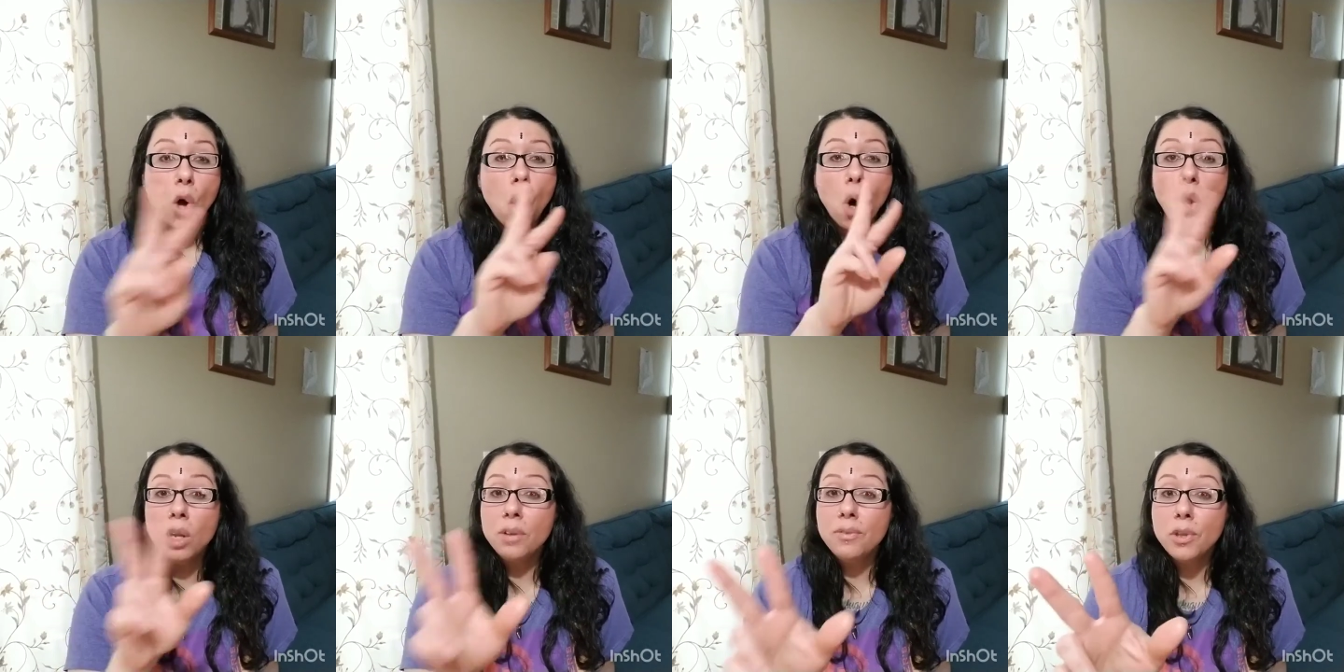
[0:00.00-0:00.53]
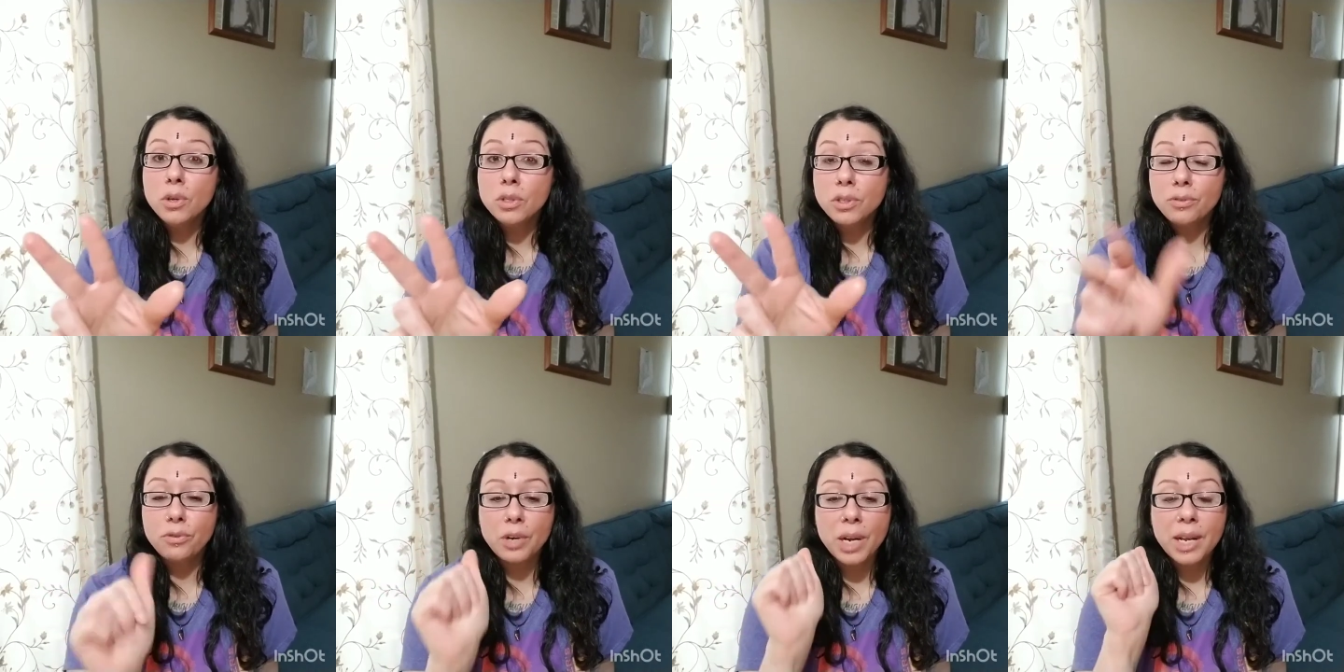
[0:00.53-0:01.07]
All of those are
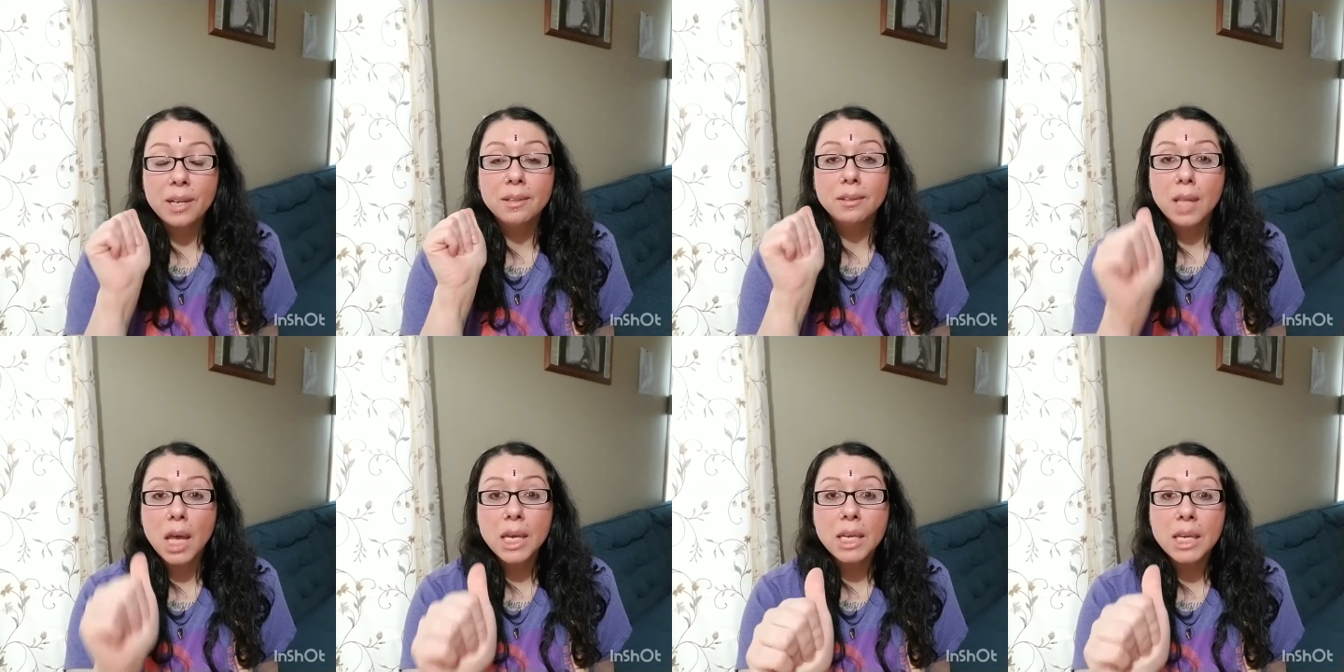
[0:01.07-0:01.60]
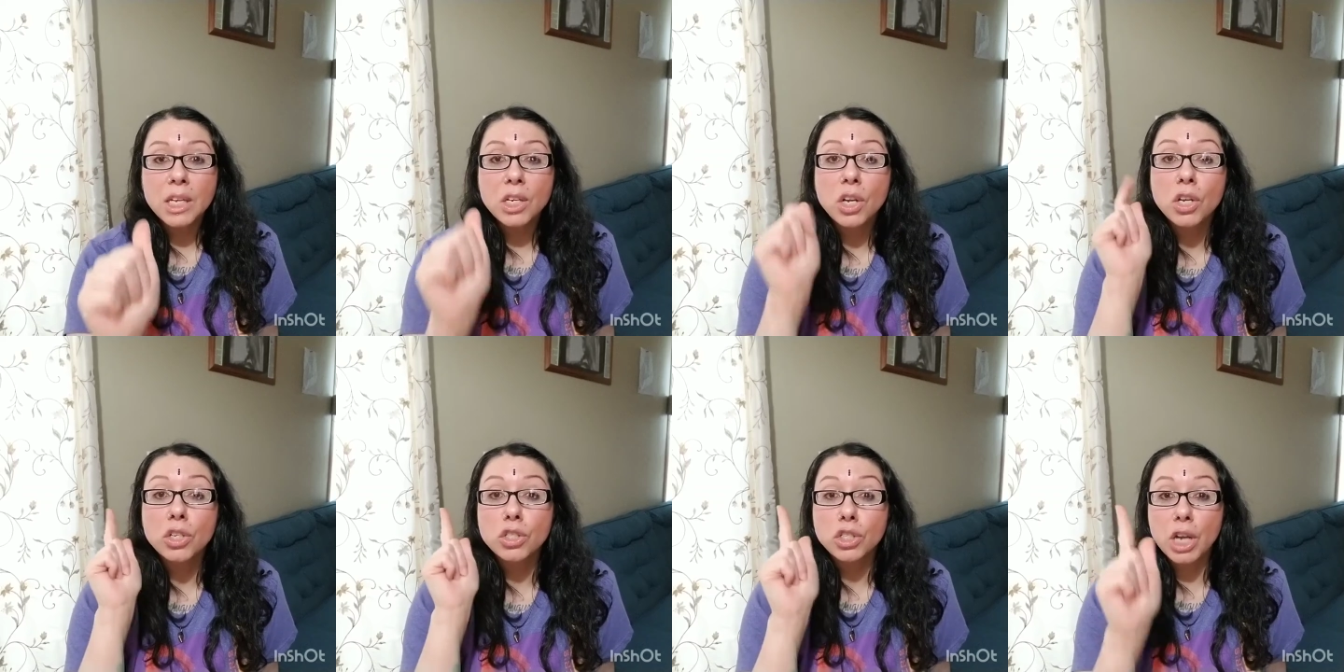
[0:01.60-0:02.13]
free. Liking,
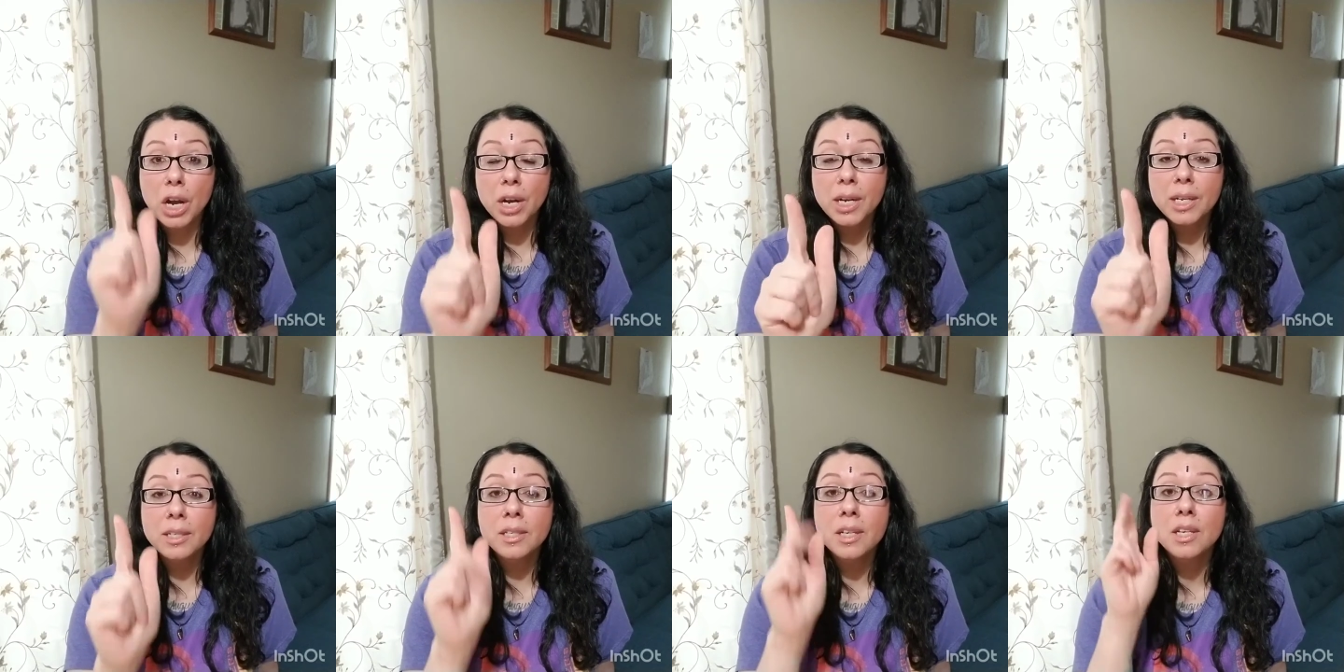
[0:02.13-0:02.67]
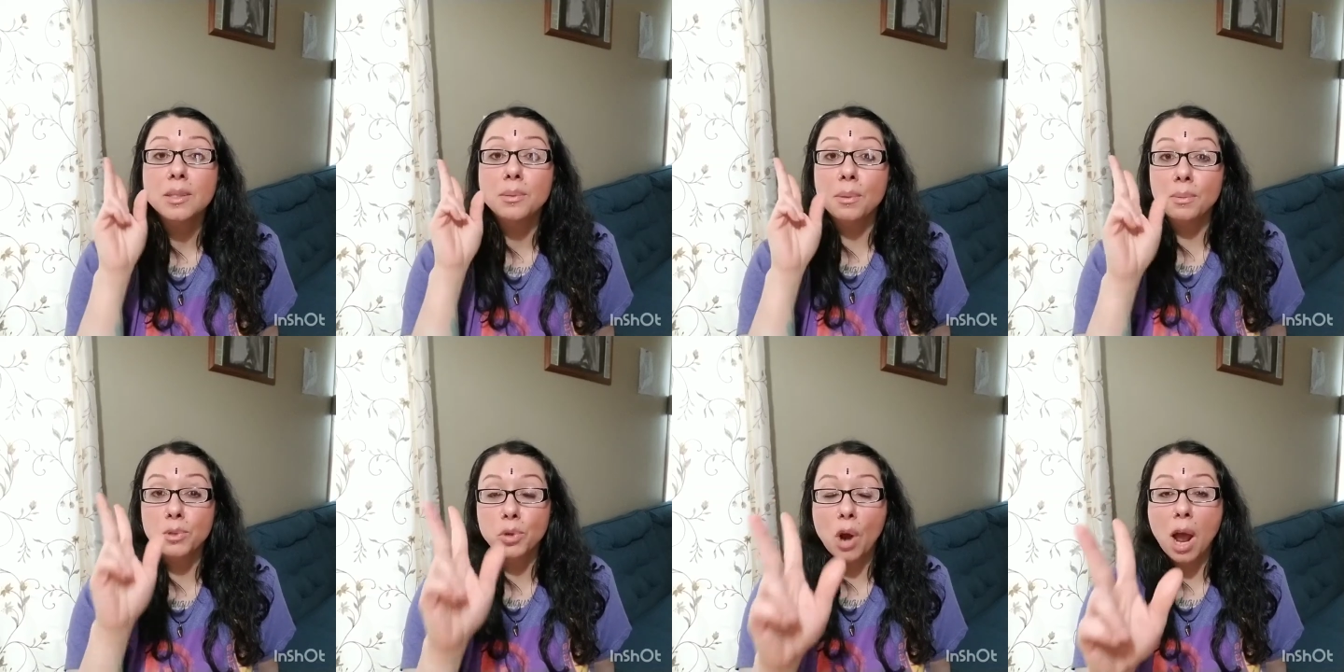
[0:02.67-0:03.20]
sharing,
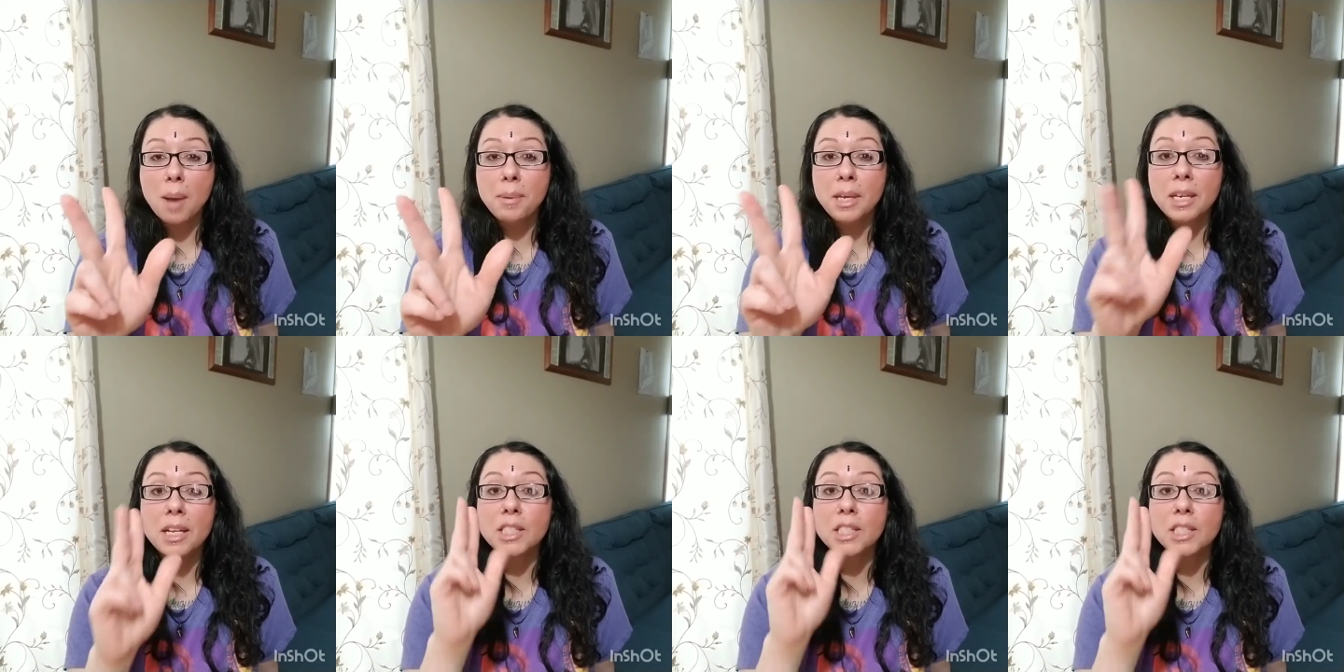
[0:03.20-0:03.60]
subscribing.